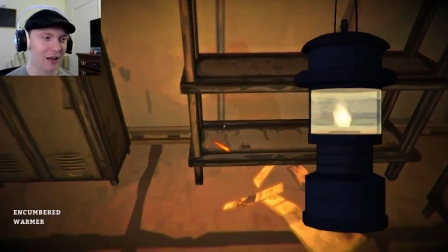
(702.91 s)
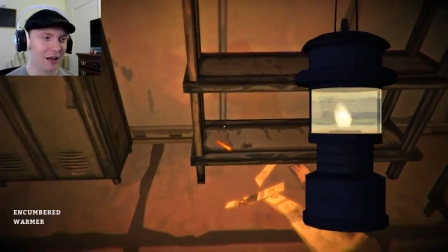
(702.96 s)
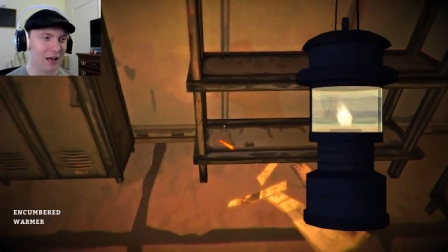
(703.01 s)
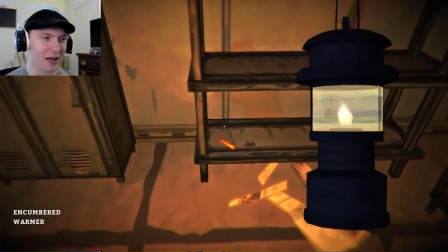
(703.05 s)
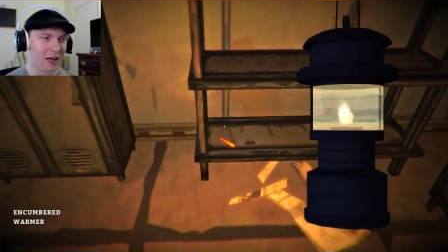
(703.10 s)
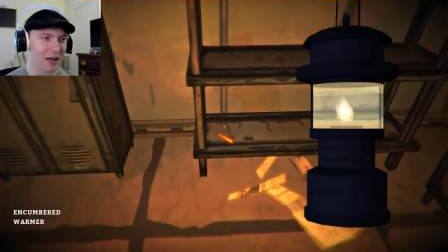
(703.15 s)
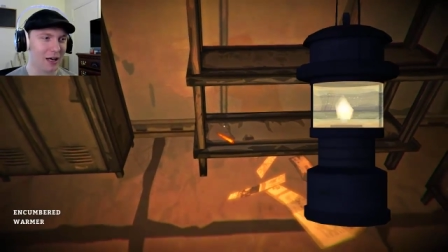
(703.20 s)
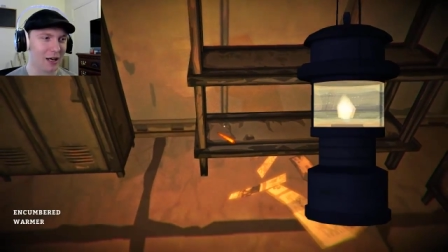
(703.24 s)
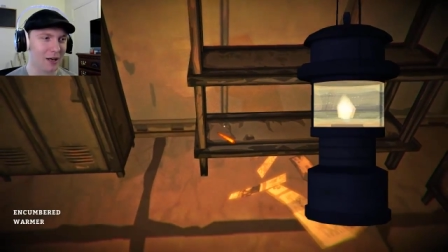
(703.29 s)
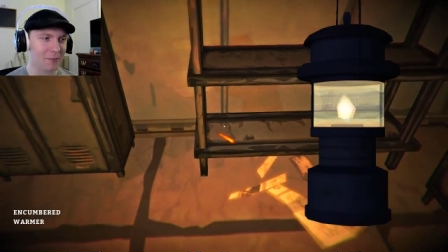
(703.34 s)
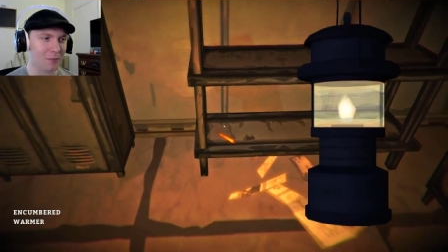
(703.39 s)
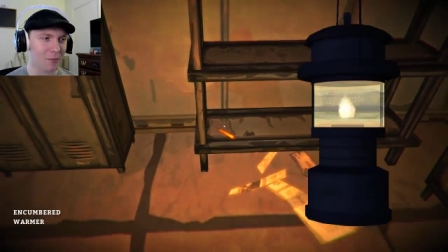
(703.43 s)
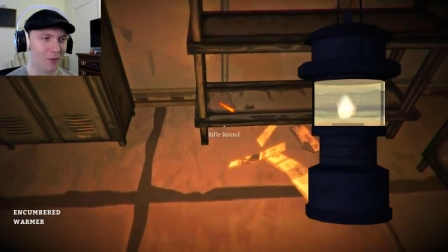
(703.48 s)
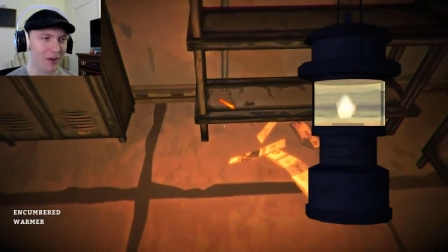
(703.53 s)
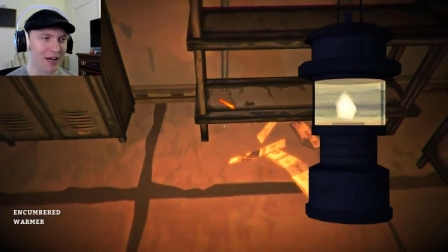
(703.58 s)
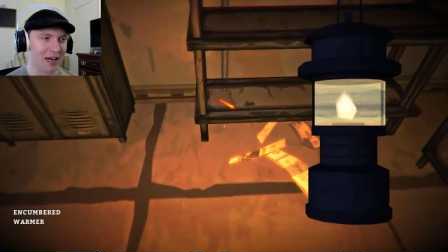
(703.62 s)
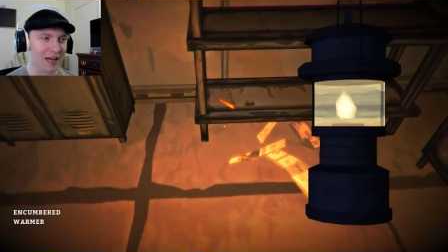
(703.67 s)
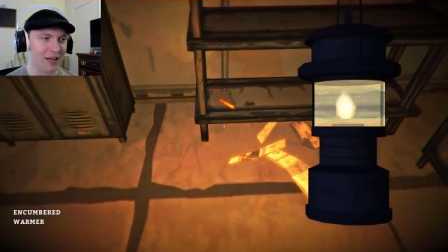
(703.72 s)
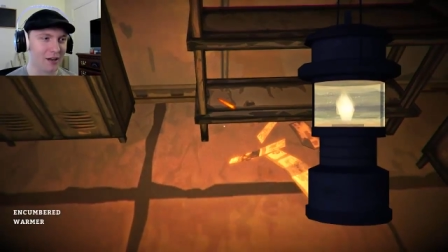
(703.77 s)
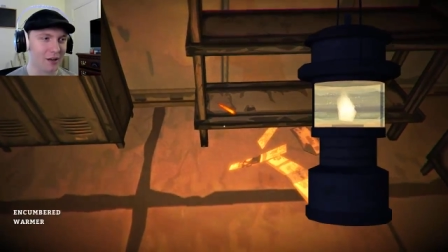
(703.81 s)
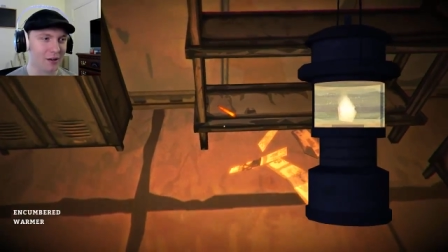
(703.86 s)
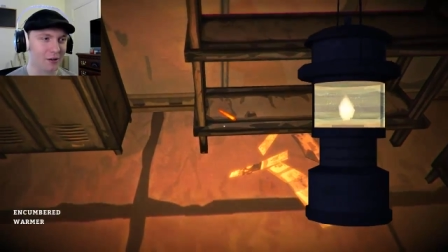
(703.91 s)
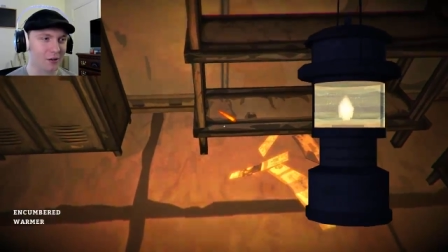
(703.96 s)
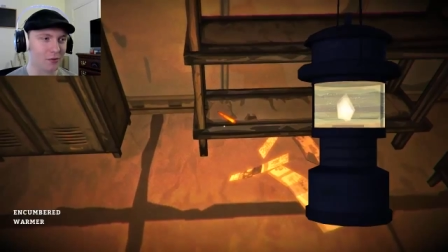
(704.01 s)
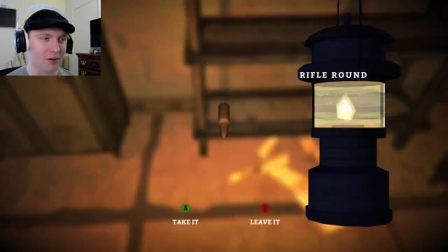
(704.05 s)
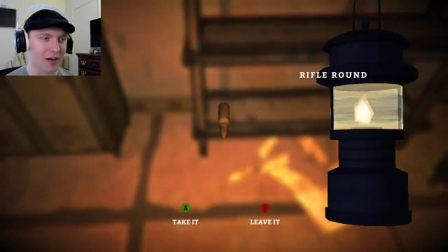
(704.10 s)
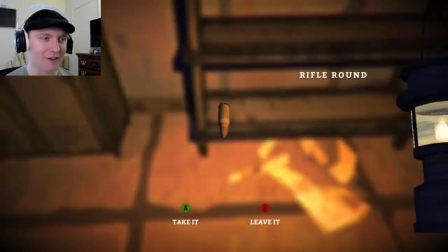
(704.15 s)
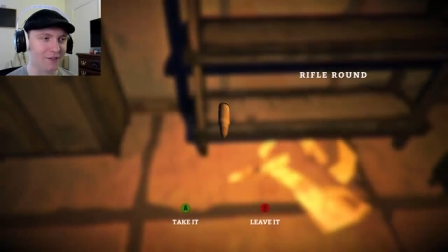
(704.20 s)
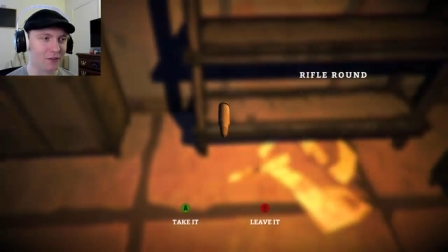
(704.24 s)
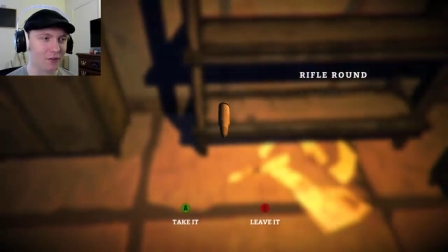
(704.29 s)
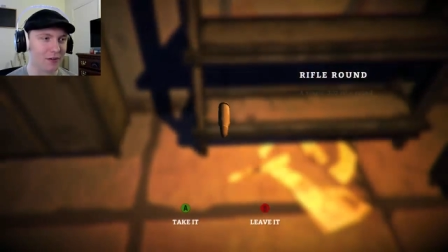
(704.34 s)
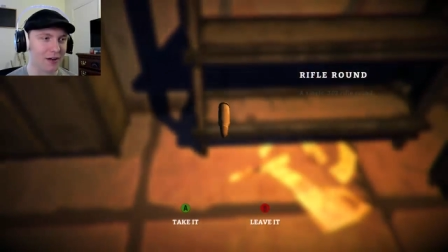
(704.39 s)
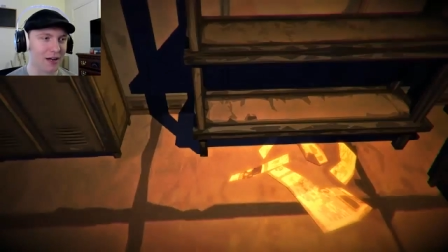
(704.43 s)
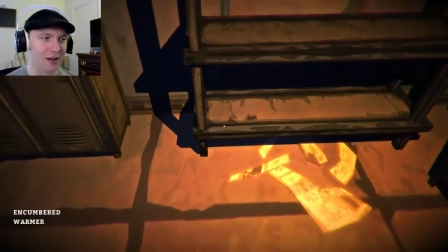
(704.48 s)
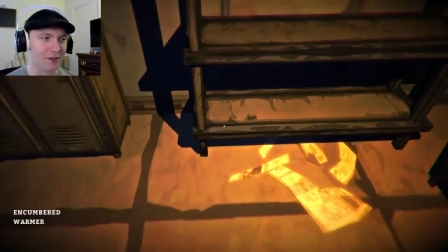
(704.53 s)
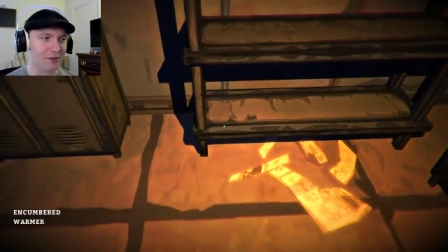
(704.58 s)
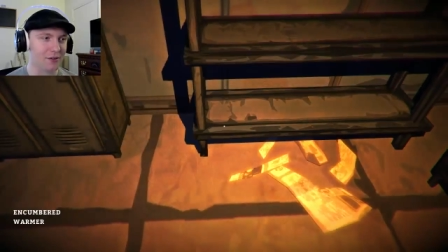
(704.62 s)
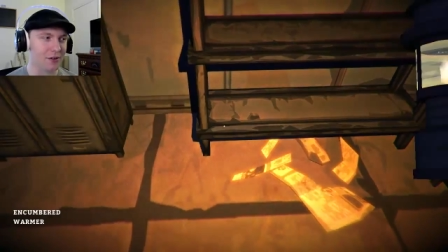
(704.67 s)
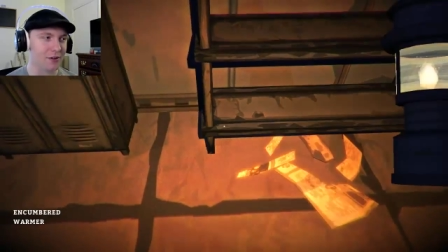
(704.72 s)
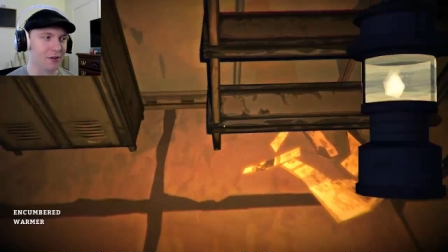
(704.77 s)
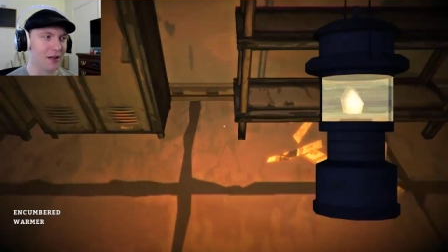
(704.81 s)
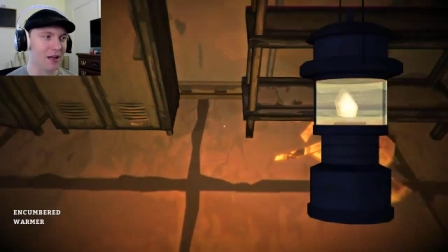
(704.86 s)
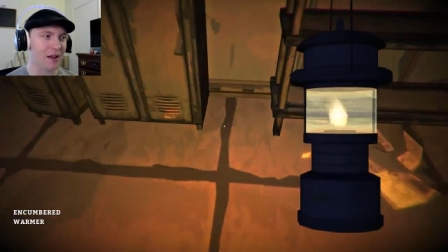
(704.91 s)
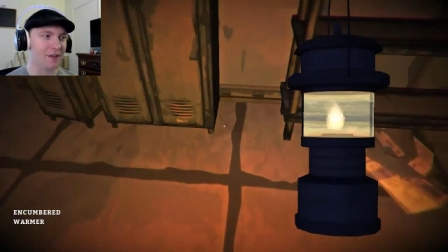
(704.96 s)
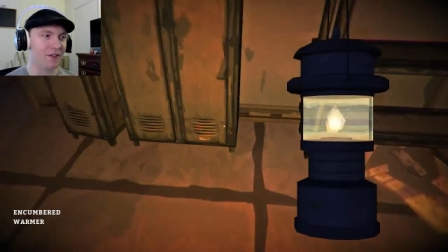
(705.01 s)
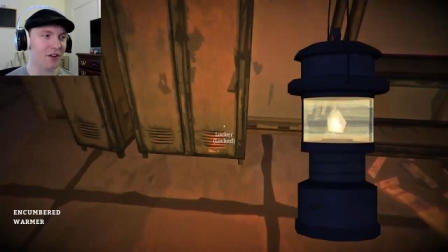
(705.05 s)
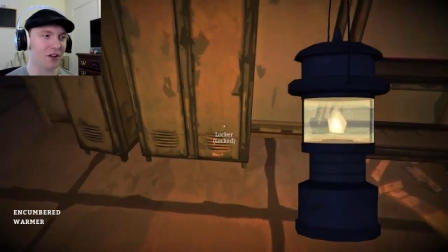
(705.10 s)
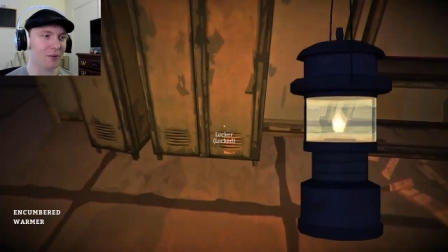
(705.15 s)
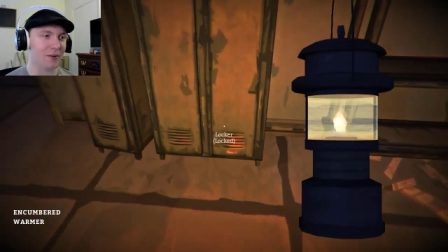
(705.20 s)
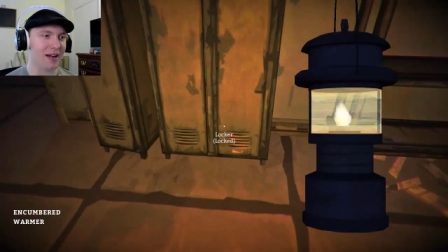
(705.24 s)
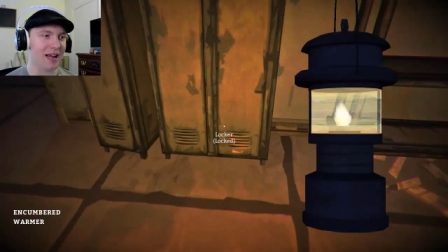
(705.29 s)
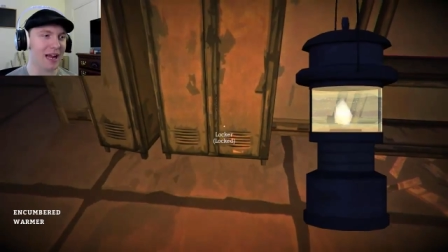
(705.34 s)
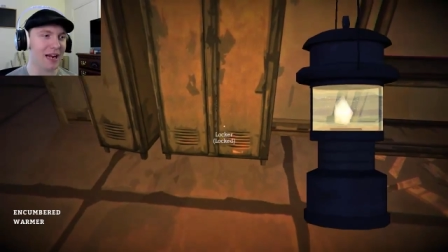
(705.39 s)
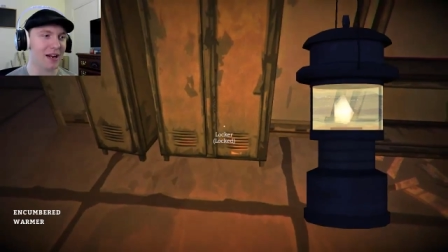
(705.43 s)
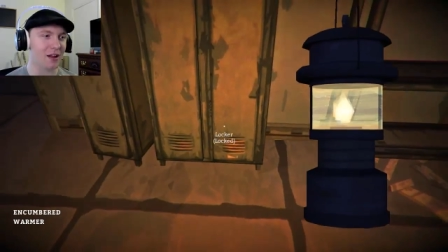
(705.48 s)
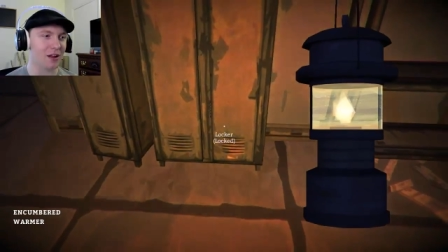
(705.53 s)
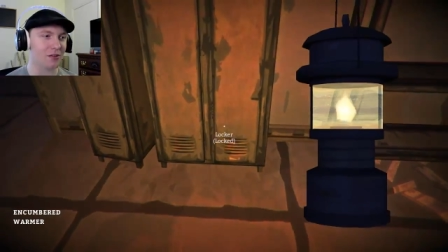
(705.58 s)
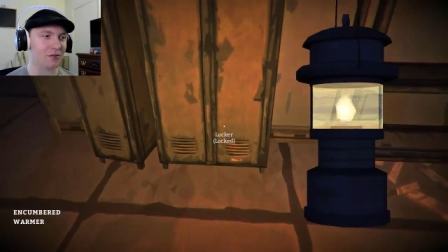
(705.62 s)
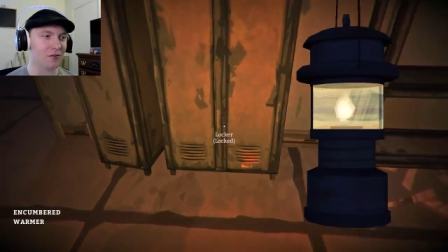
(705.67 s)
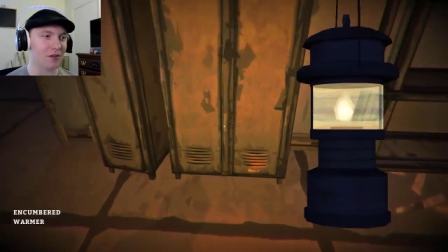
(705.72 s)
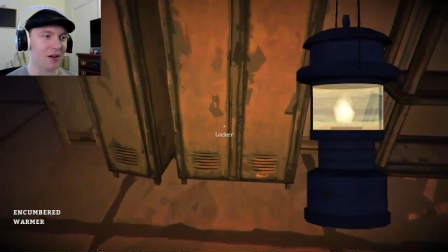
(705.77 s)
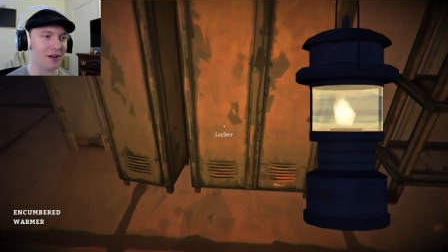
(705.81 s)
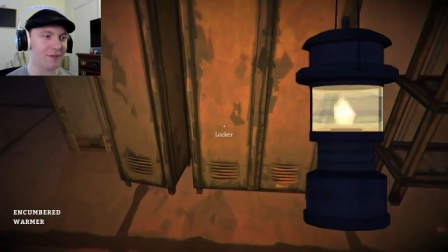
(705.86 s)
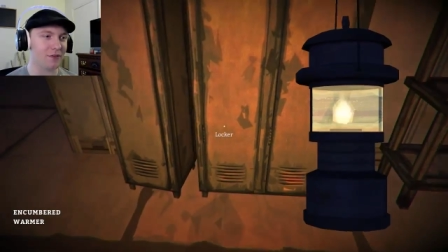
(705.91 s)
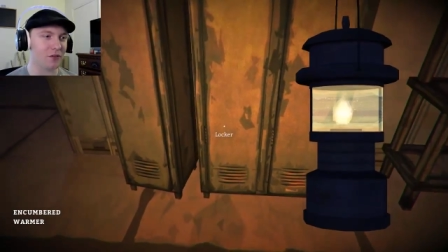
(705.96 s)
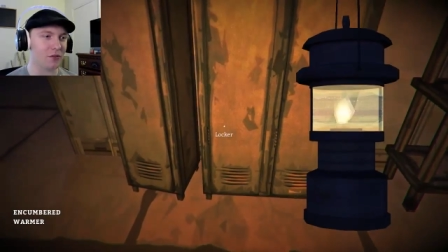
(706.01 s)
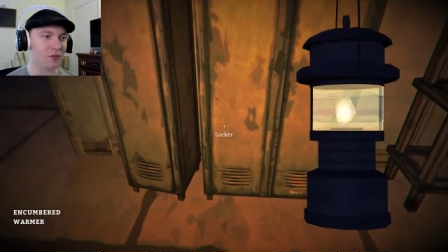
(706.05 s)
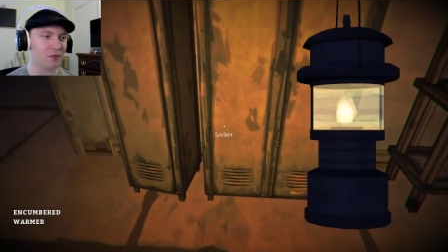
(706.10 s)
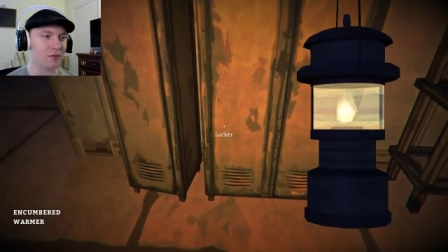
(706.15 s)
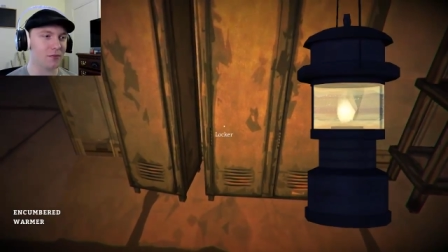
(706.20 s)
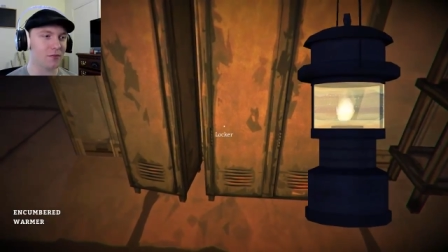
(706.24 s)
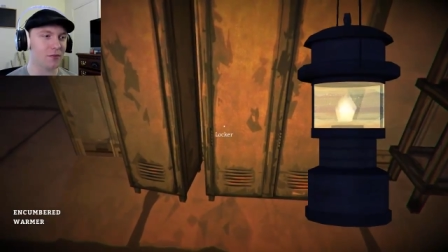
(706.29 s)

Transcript: Um, we got another rifle round. Feeling we had a rifle.